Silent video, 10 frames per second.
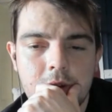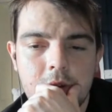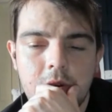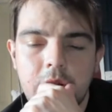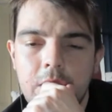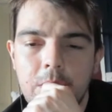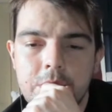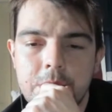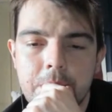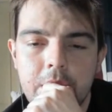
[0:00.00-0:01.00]
I'll
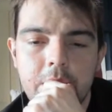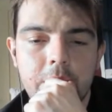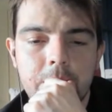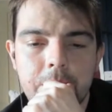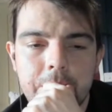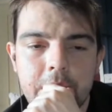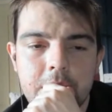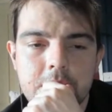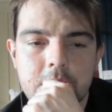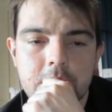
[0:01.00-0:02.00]
just be going over
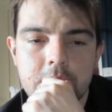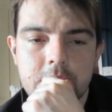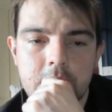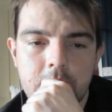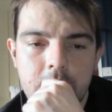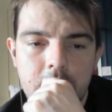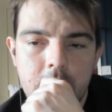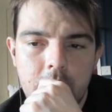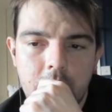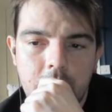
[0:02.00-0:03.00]
things and
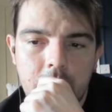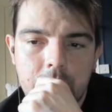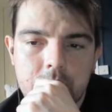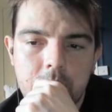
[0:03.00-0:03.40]
I'm